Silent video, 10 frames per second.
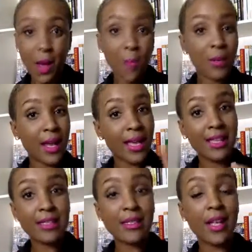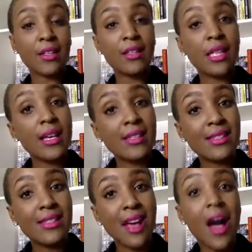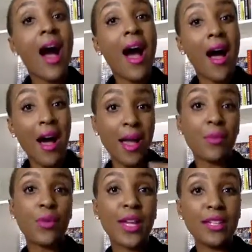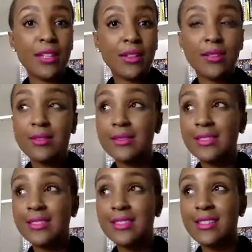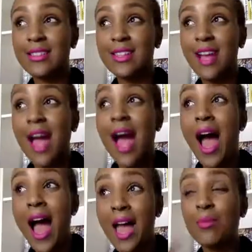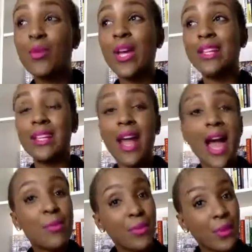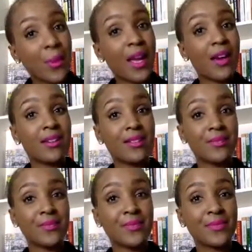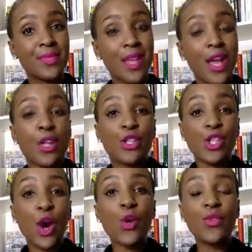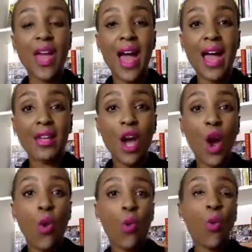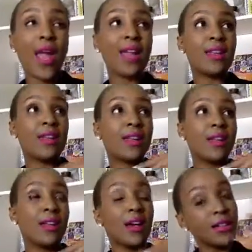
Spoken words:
But I can tell you this, I'm ready. I'm ready, I'm prepared, so that when a